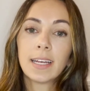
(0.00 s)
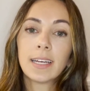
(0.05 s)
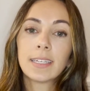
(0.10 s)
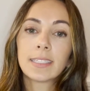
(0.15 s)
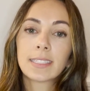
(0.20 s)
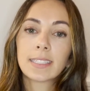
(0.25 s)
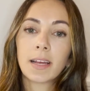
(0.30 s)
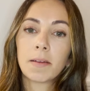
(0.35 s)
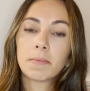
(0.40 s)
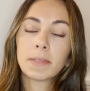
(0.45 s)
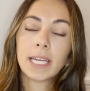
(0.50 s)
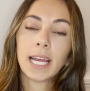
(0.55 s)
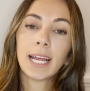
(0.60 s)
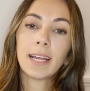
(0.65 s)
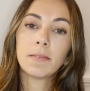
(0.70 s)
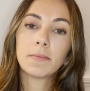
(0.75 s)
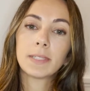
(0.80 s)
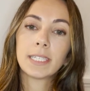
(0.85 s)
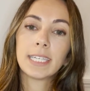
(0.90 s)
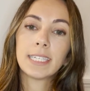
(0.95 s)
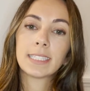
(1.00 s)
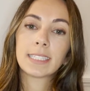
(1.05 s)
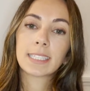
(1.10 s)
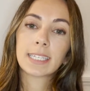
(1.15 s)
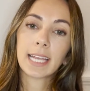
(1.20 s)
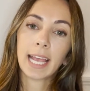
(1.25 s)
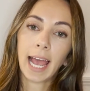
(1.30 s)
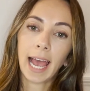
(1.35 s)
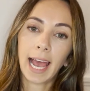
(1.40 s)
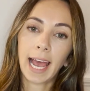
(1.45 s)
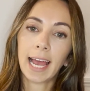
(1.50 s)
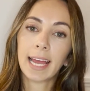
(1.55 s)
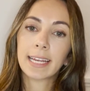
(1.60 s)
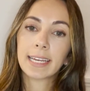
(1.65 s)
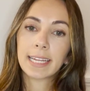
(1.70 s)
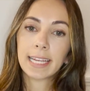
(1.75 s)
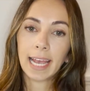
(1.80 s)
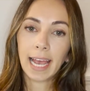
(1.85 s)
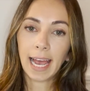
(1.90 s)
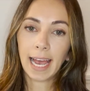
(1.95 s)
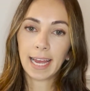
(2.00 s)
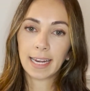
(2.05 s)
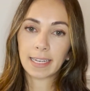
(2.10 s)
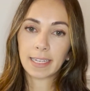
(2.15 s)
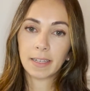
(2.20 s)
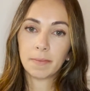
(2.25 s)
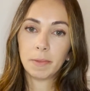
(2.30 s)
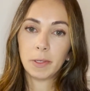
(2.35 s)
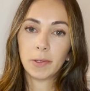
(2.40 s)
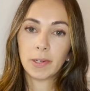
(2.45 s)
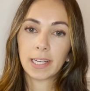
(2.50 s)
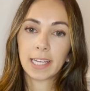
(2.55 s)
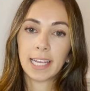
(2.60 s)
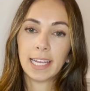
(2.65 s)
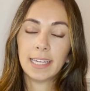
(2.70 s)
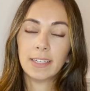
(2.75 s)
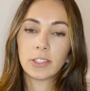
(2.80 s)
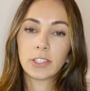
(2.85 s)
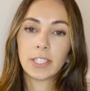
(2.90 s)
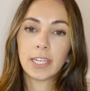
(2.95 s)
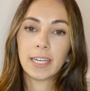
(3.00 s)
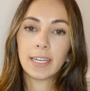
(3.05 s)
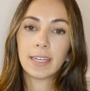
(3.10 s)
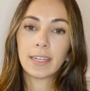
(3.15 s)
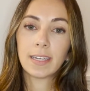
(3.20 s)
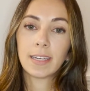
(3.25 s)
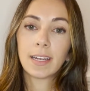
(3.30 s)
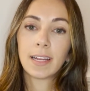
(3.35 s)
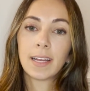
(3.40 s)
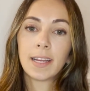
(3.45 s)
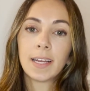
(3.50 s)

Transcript: Sometimes it's cat-cat communication.